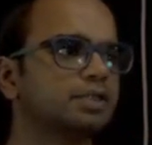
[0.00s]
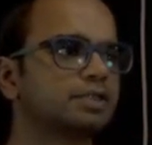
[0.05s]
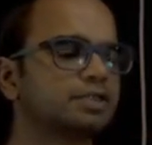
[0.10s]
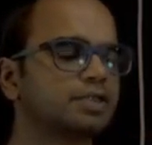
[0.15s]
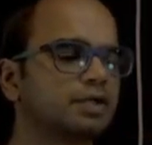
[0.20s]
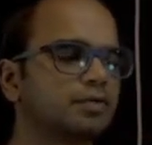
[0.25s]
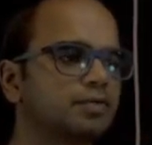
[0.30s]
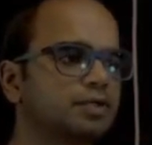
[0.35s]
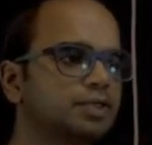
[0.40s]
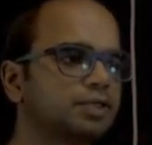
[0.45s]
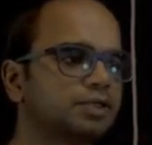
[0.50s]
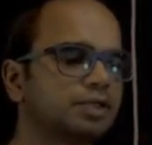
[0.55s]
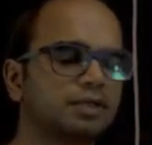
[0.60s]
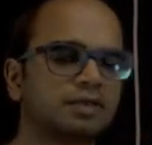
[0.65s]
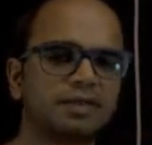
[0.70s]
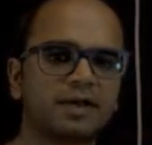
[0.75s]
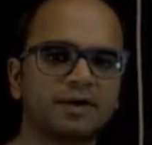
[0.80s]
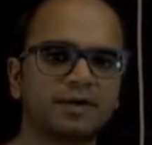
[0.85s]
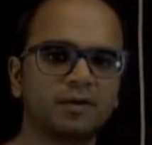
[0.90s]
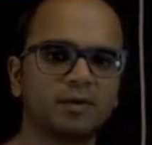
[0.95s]
the servers
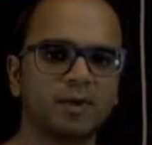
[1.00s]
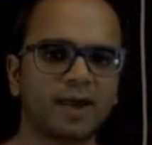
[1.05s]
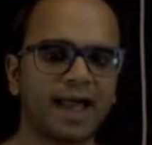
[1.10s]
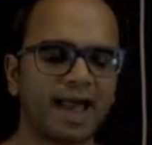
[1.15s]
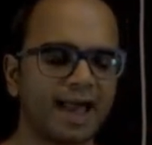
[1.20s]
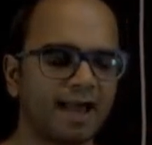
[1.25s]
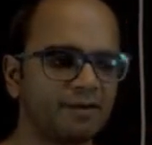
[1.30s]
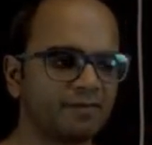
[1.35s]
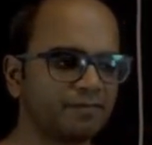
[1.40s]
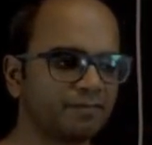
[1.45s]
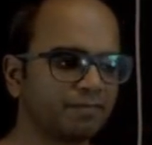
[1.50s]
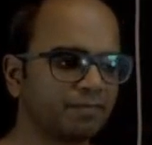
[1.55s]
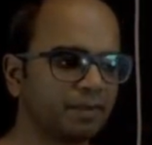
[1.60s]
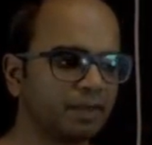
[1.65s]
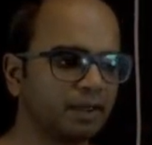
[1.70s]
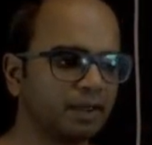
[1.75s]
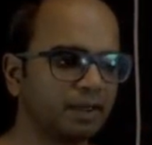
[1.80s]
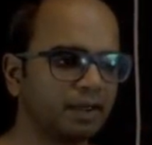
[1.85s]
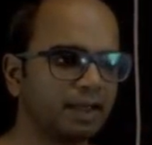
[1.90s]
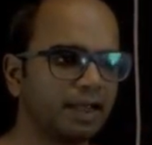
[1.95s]
that you have
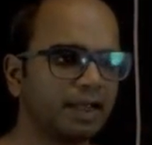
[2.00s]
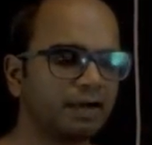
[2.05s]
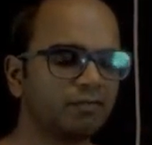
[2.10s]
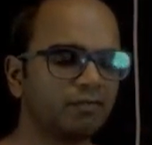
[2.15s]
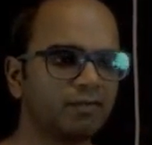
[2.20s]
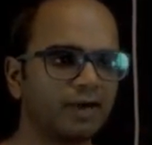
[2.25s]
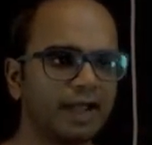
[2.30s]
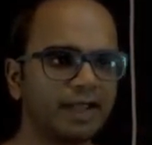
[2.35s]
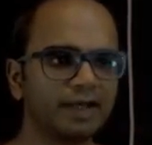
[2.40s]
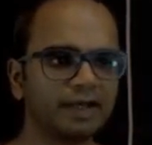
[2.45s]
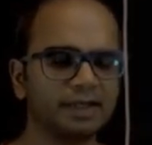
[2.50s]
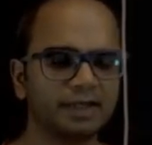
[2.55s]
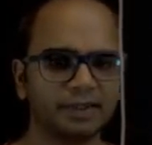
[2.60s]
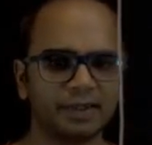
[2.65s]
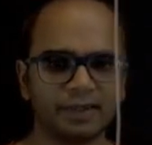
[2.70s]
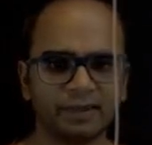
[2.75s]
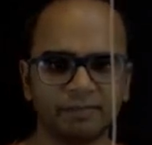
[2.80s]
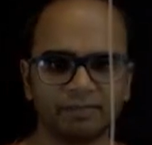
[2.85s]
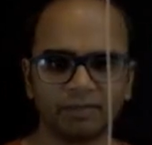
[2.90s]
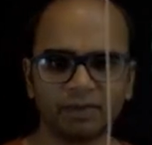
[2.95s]
and
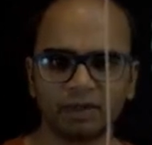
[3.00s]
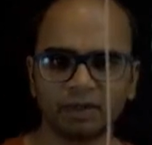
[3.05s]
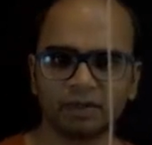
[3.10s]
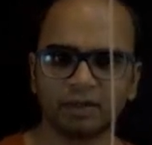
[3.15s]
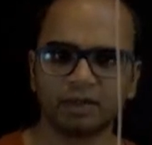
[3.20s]
finally